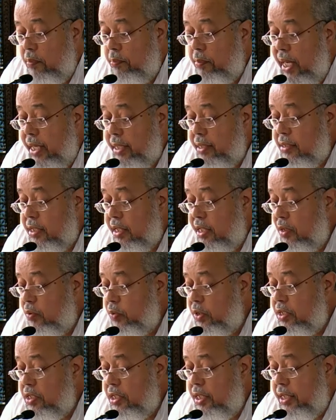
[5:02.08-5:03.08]
Manley's link
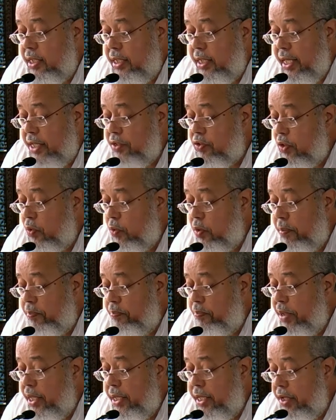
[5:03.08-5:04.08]
with Castro were
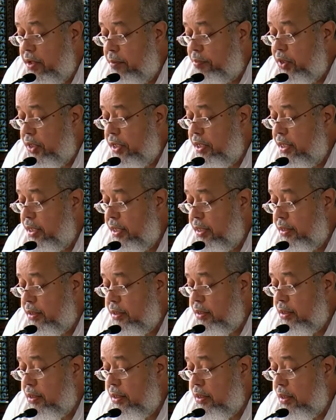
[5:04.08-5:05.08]
played up to the hilt,
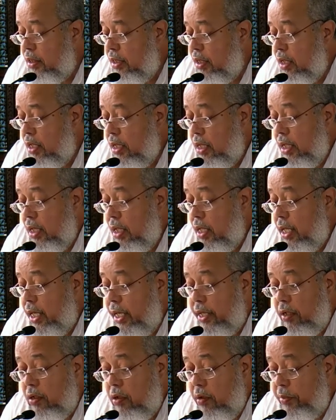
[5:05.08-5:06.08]
and
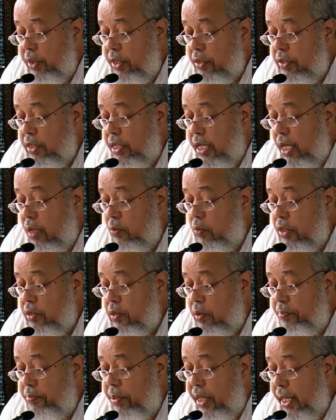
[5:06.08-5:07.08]
the communist tag was
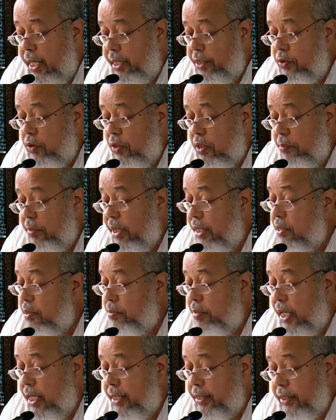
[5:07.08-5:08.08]
applied to him and his
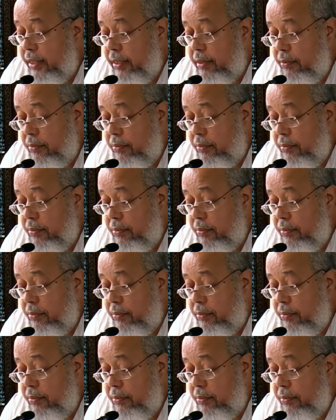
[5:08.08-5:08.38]
party.